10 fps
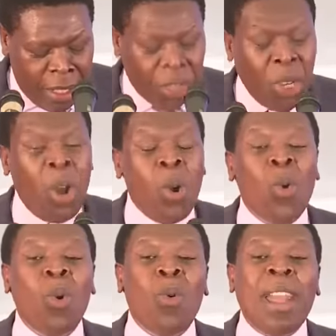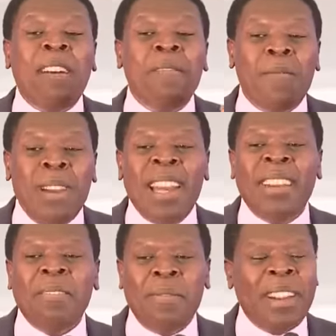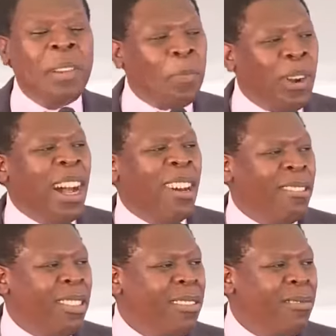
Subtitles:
So we are very, very proud